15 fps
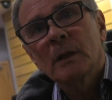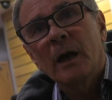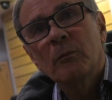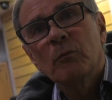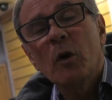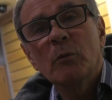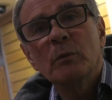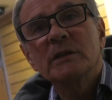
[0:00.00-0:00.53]

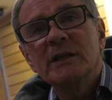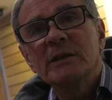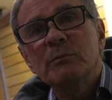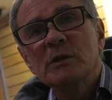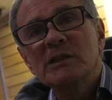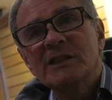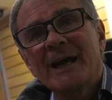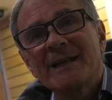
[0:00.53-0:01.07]
And what we did,
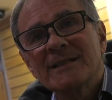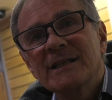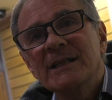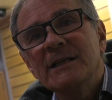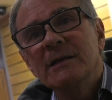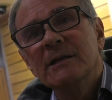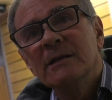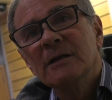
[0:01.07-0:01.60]
we sat
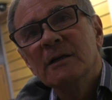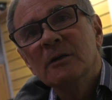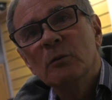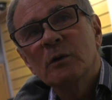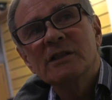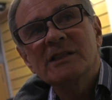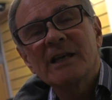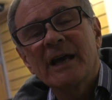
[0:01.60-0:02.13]
in.
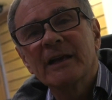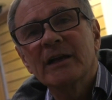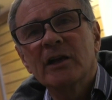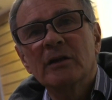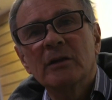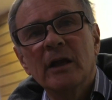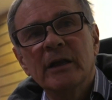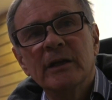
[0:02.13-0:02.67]
We sat in
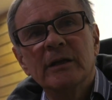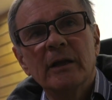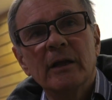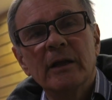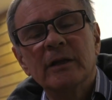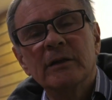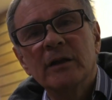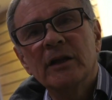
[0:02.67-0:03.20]

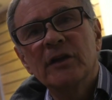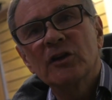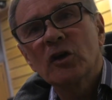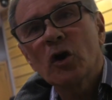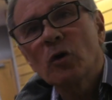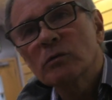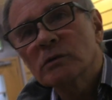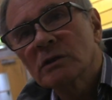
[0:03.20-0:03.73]
the
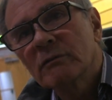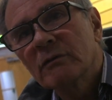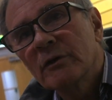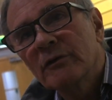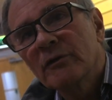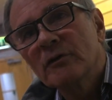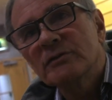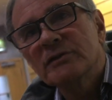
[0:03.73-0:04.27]
courts and
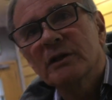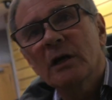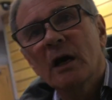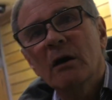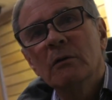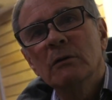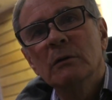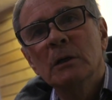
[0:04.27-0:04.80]
refused to
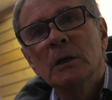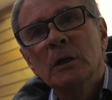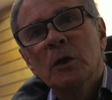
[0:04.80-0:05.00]
go.